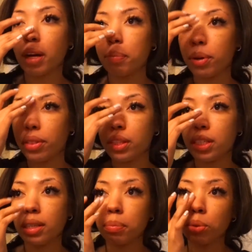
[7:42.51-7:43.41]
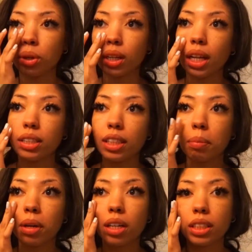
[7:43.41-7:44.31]
I put the deep pore
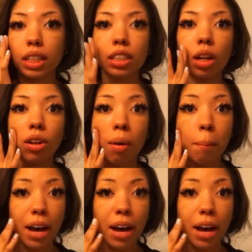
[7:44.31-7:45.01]
cleansing mask is a lot